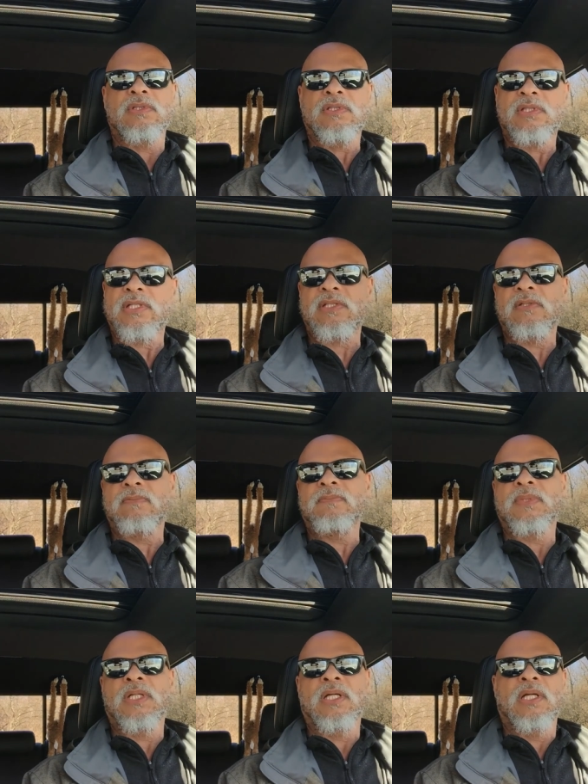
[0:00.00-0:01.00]

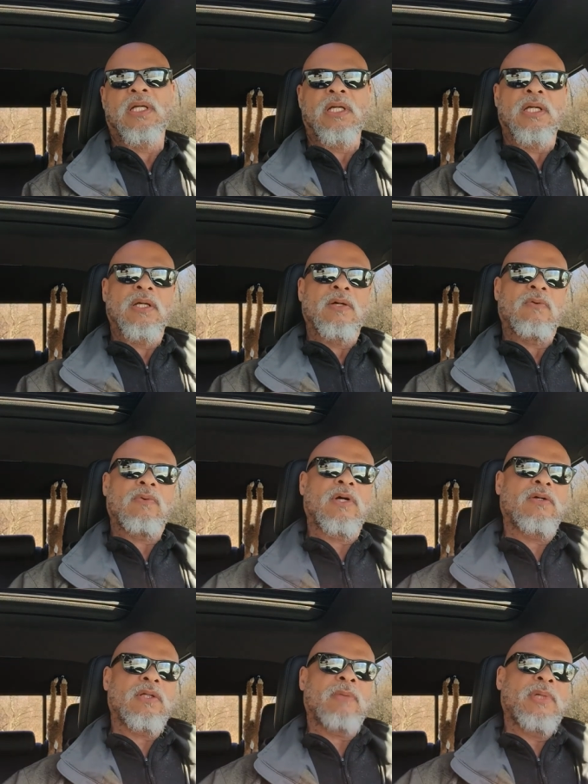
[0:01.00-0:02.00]
system?
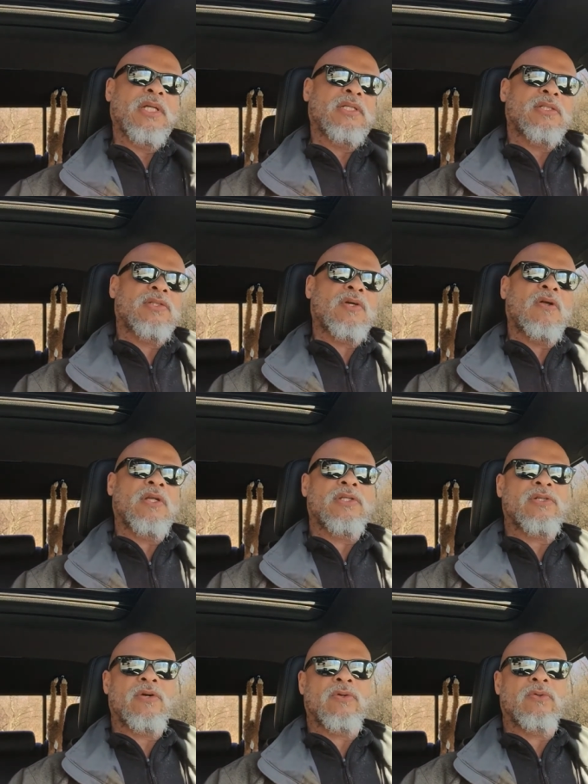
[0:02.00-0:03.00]
Well, I mean, this is all
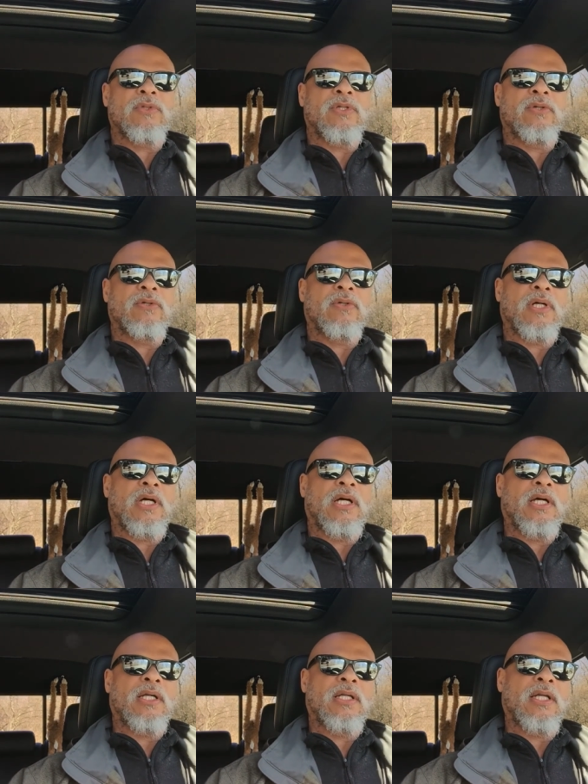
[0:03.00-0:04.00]
internal.
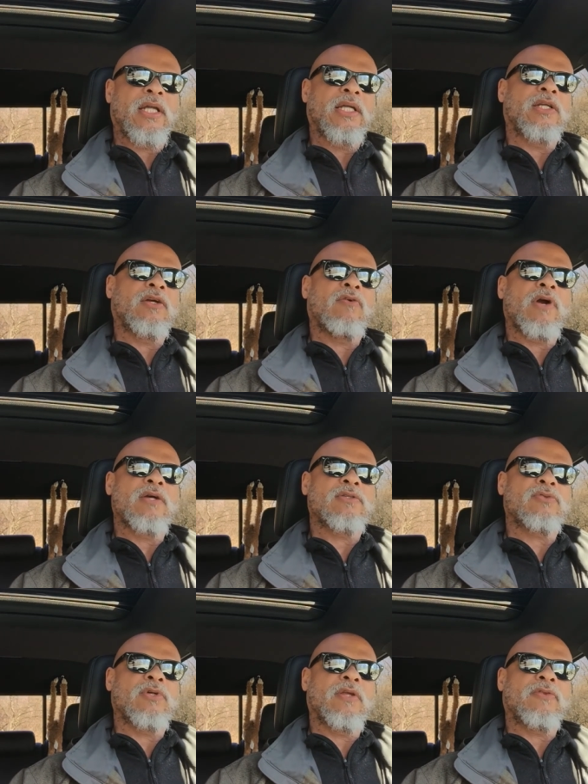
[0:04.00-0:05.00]
You're letting the
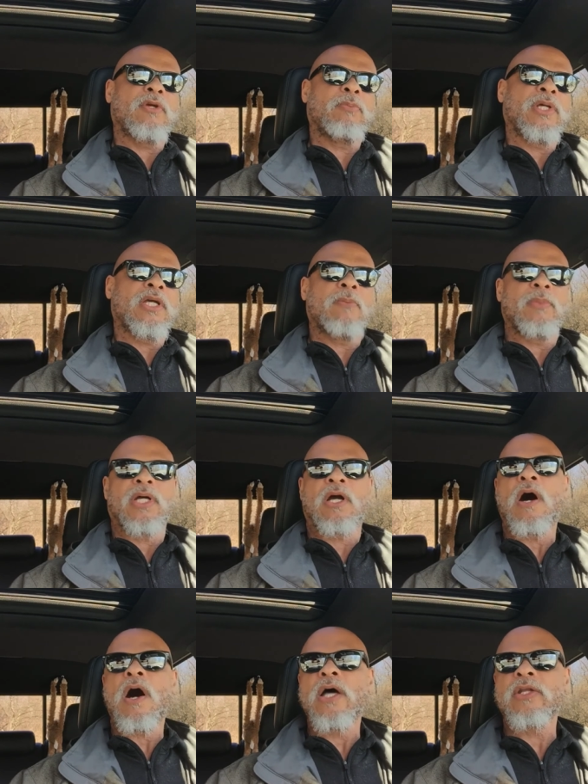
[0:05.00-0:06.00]
ground strength, you're becoming a
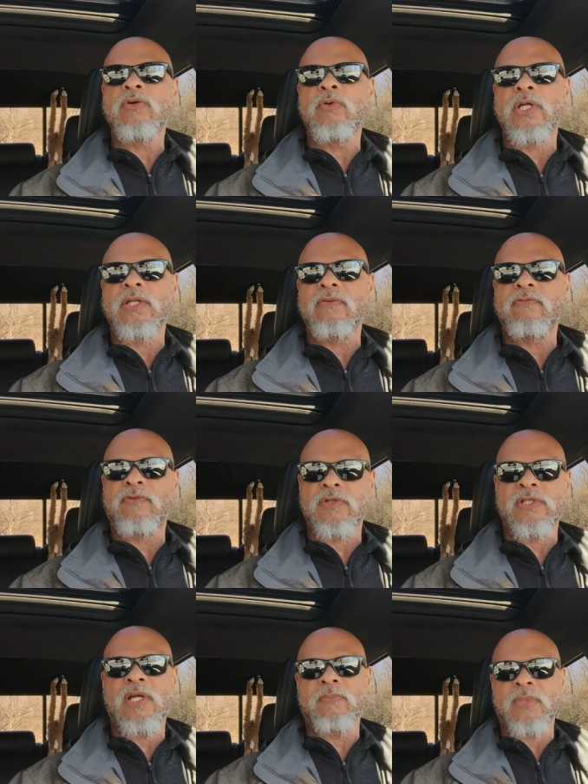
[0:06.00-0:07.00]
conduit
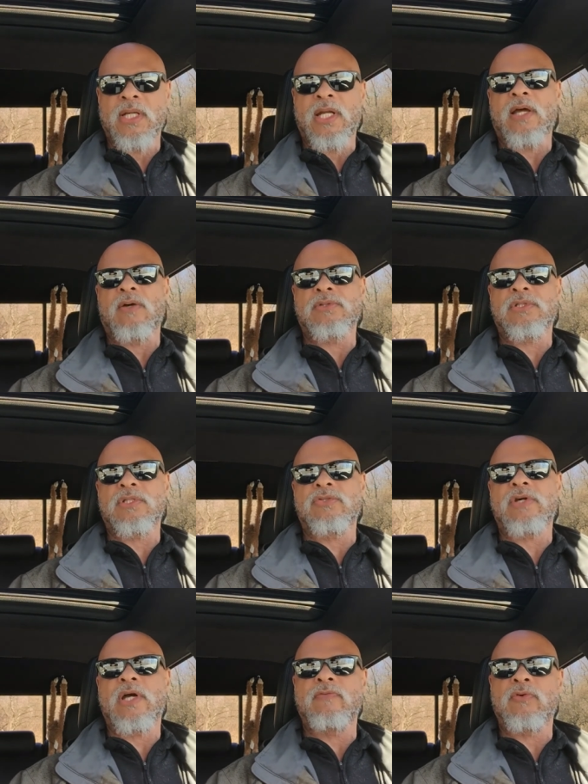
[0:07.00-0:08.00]
for something else to
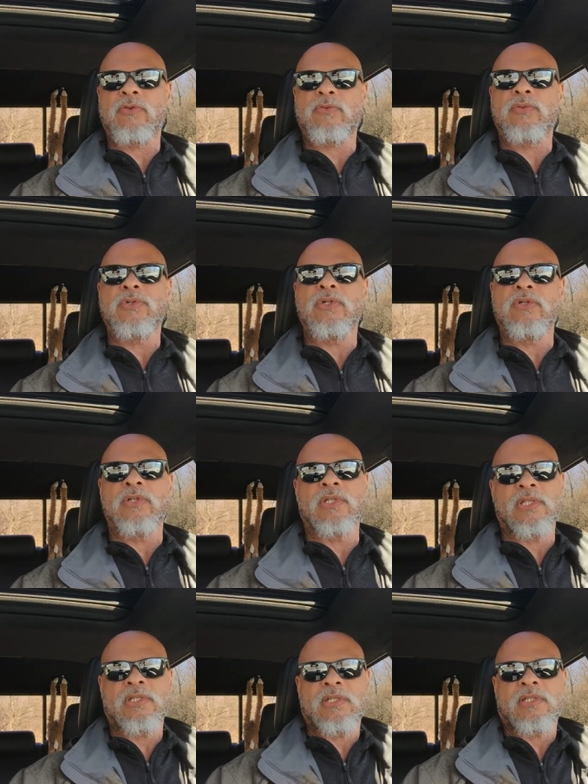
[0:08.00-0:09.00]
travel through you.
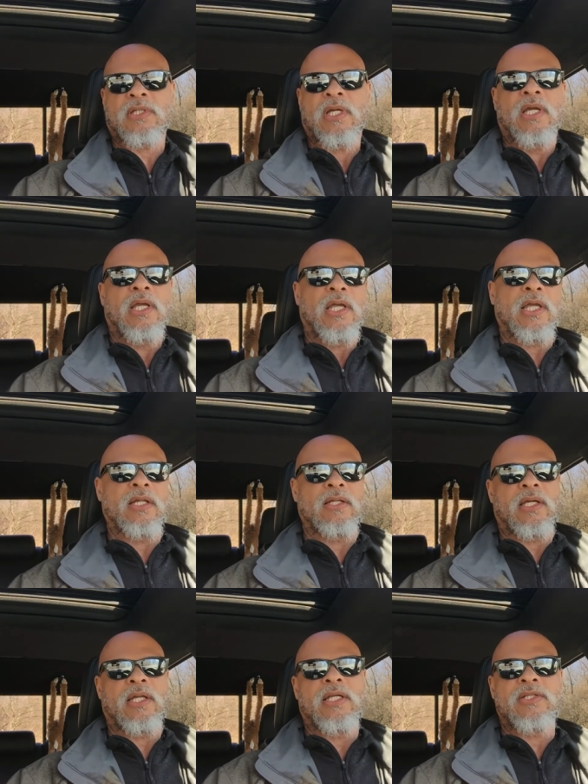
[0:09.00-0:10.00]
And this is
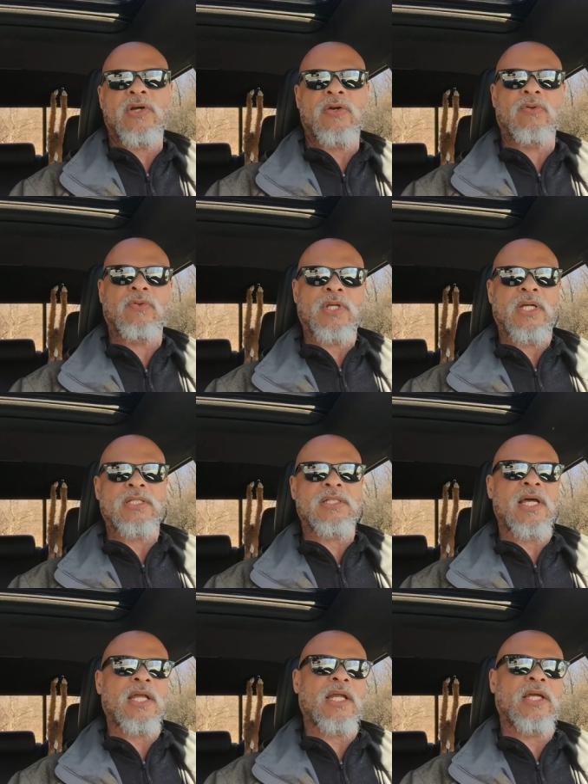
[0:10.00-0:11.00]
an internal thing.
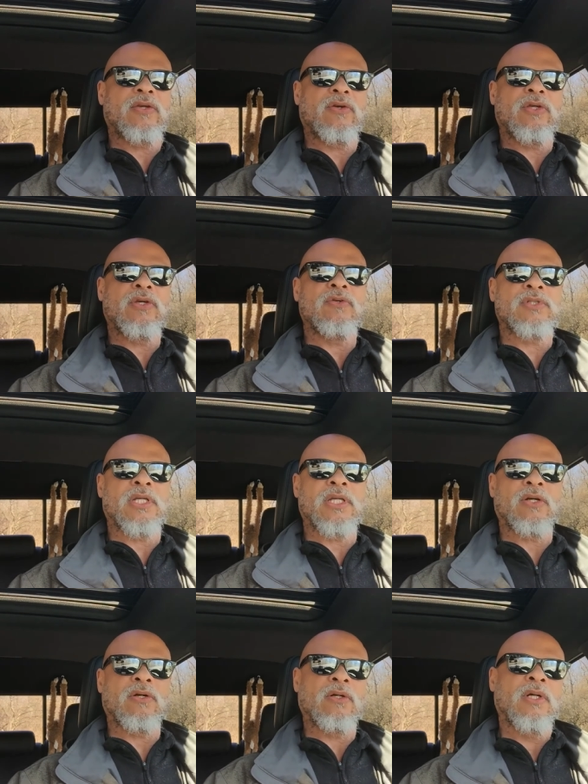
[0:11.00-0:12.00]
It's not like you're using
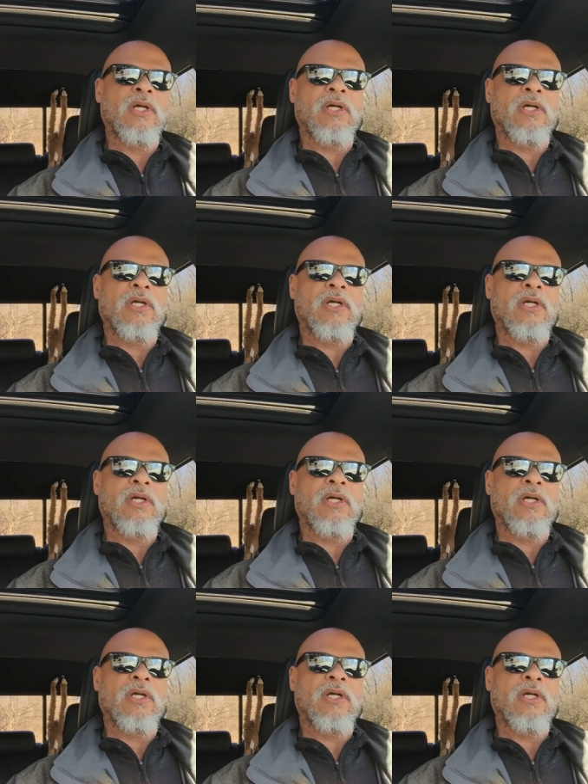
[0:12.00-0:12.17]
your